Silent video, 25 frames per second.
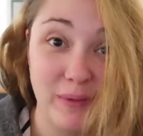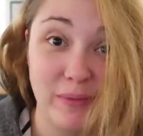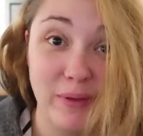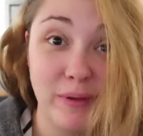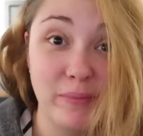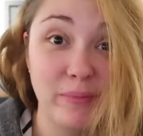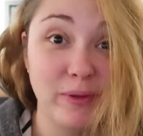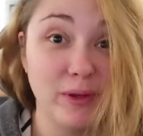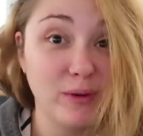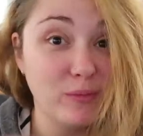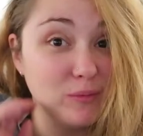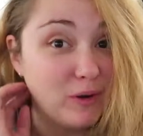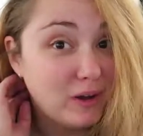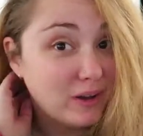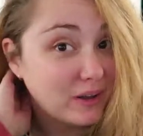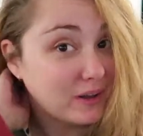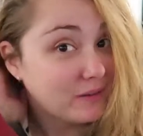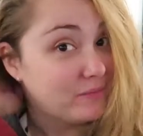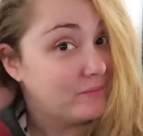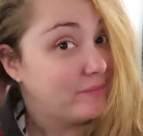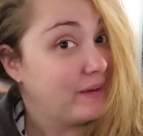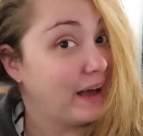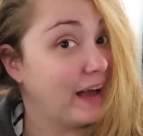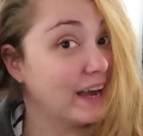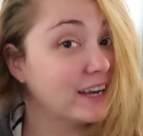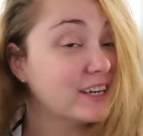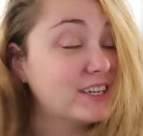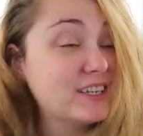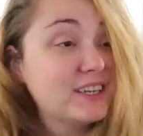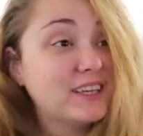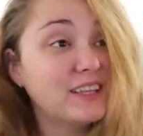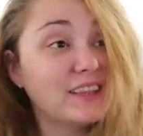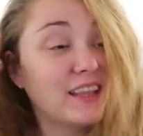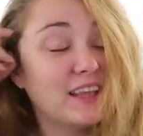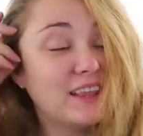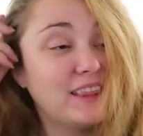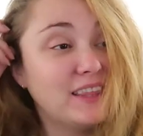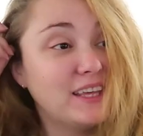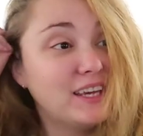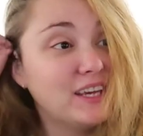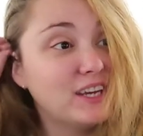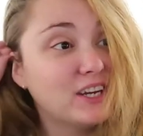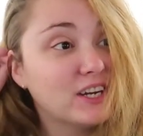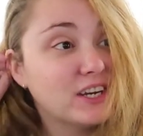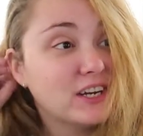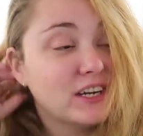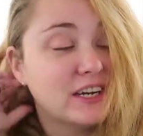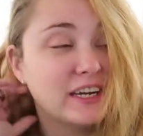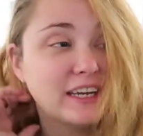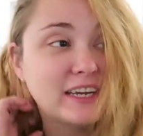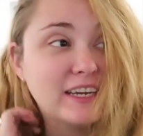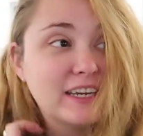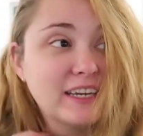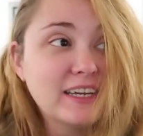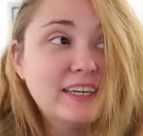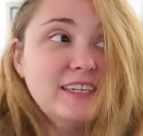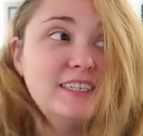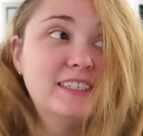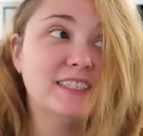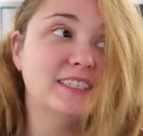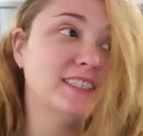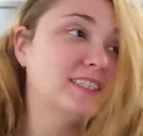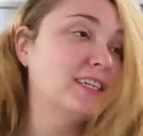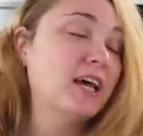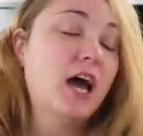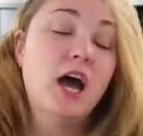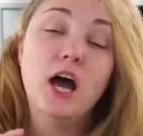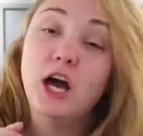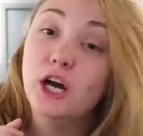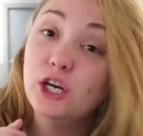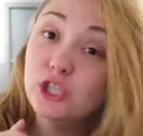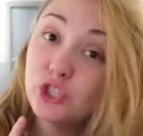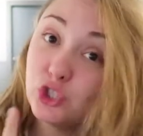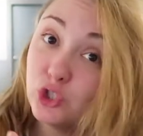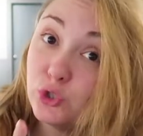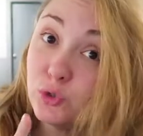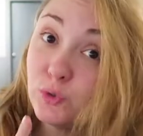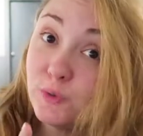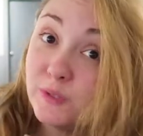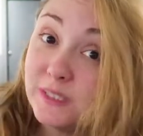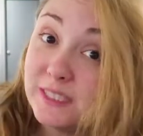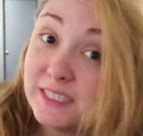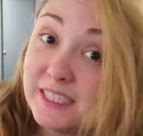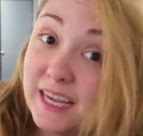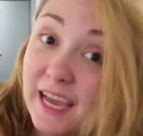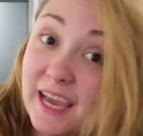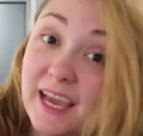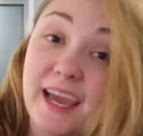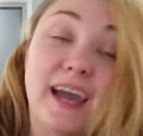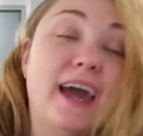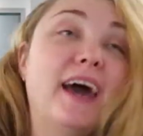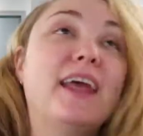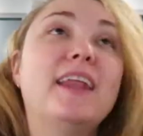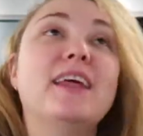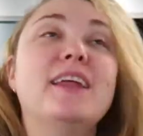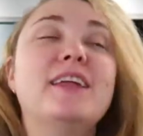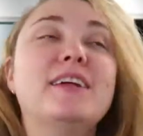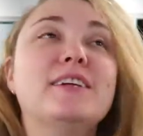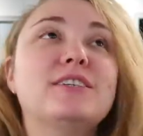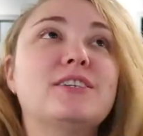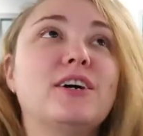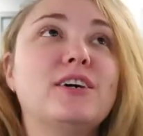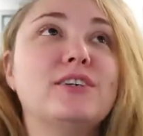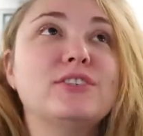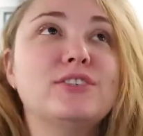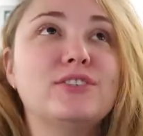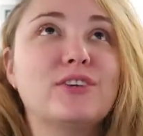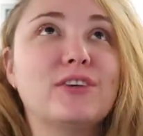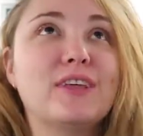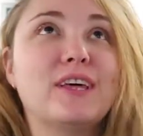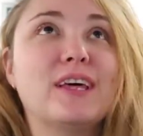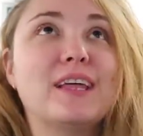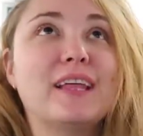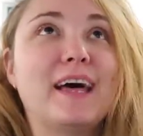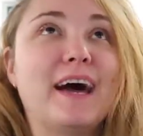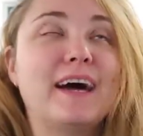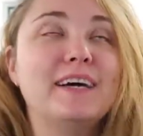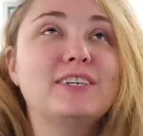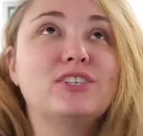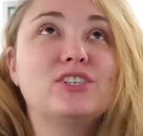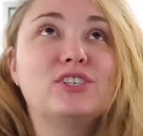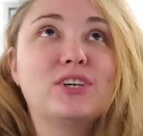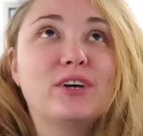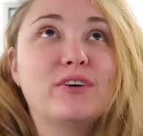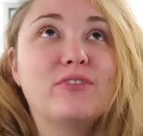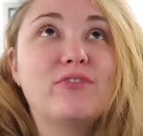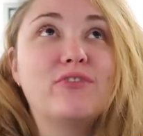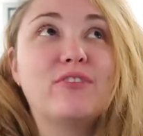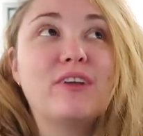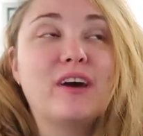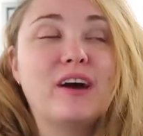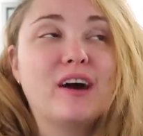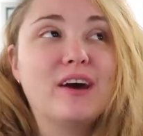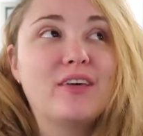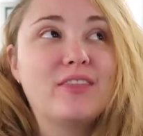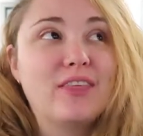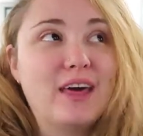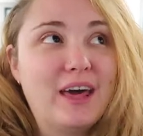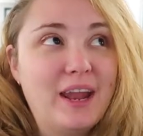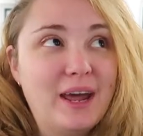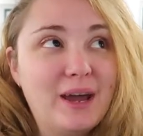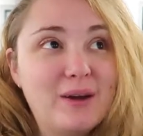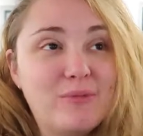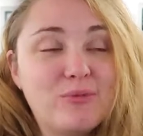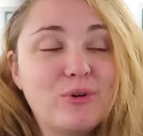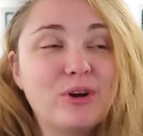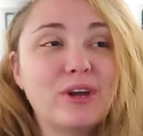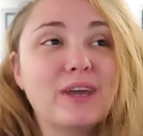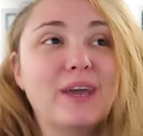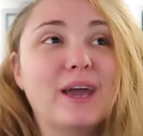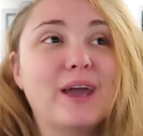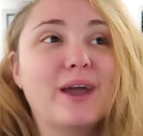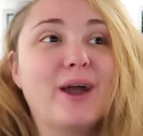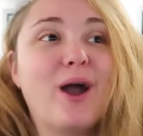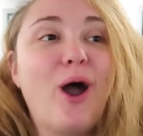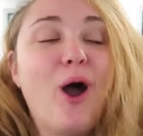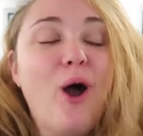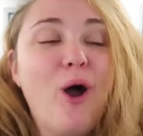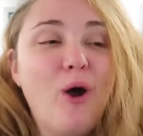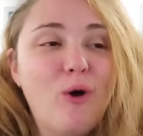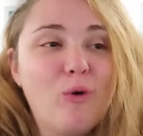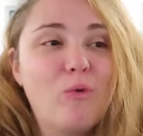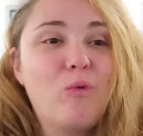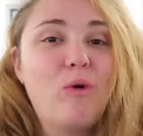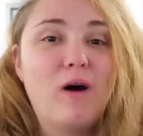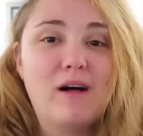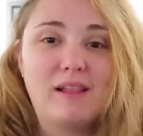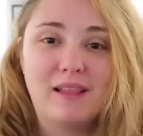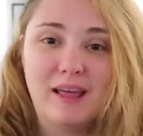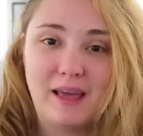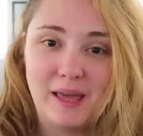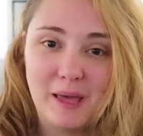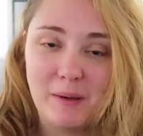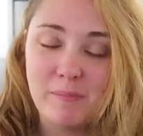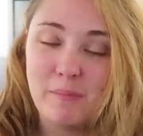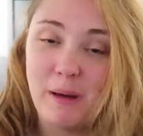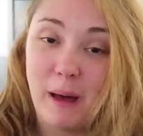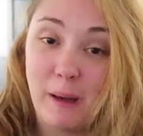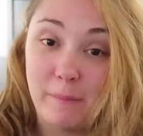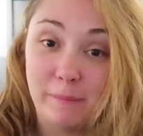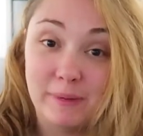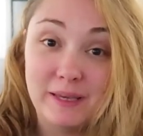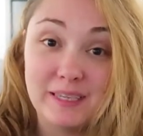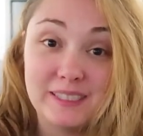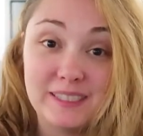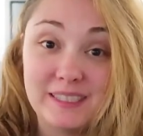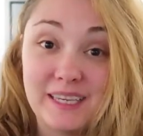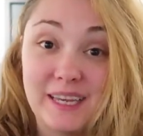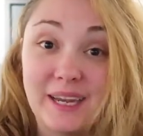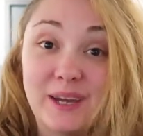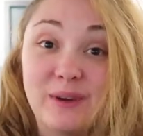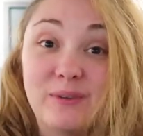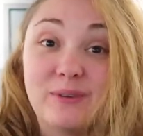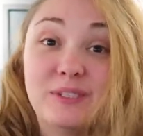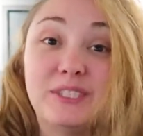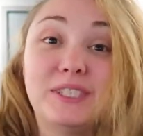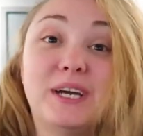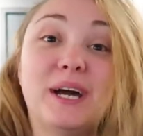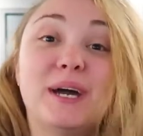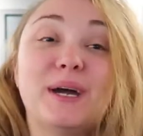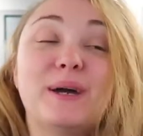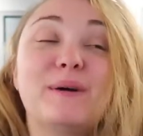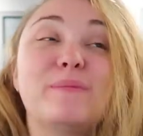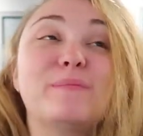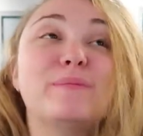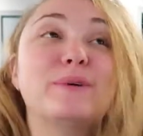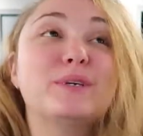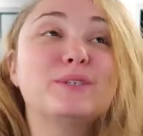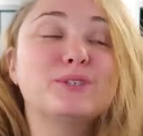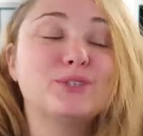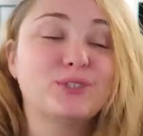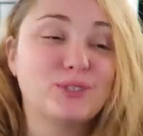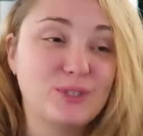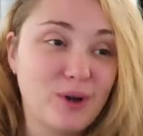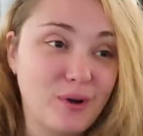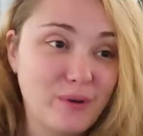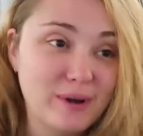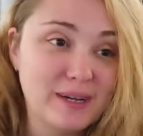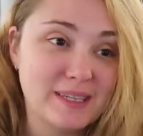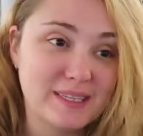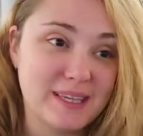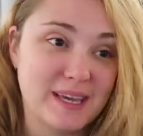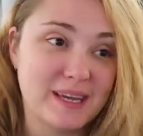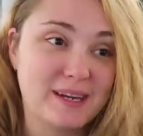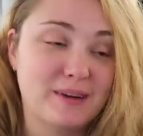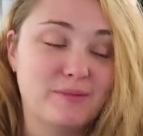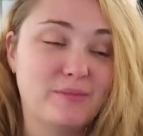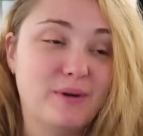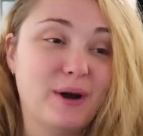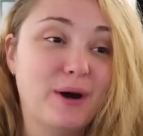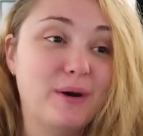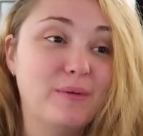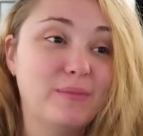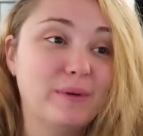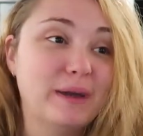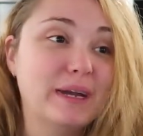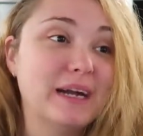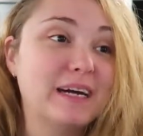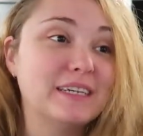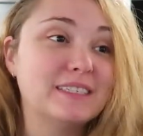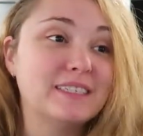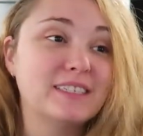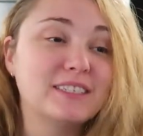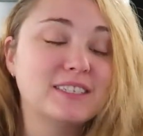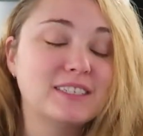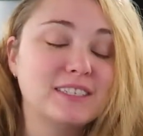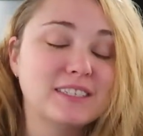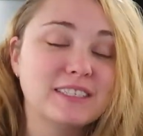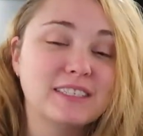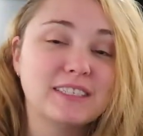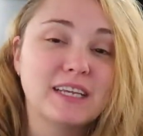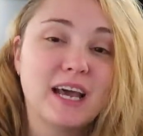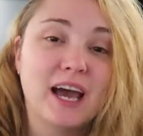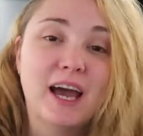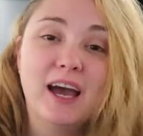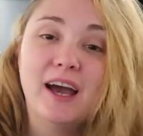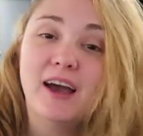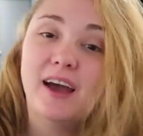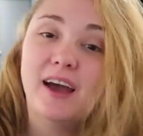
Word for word: People, and welcome back to the theater. It is Tuesday and it is also the last shift that I'm working while I am puppy sitting, which I am so excited about because it's just,